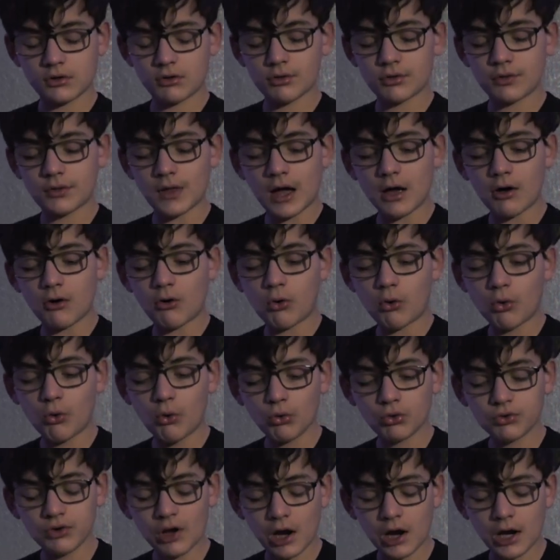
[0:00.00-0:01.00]
that
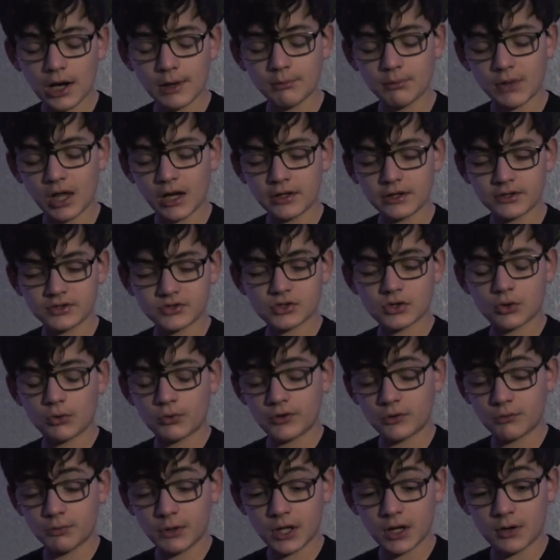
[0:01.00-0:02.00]
whole time that it's
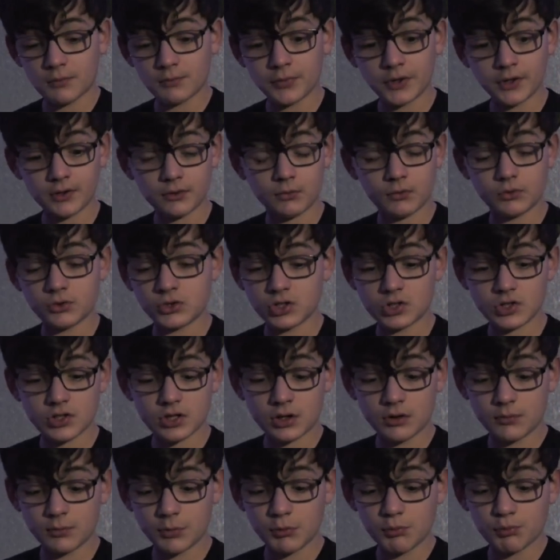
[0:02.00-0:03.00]
going to be up there, which is going to be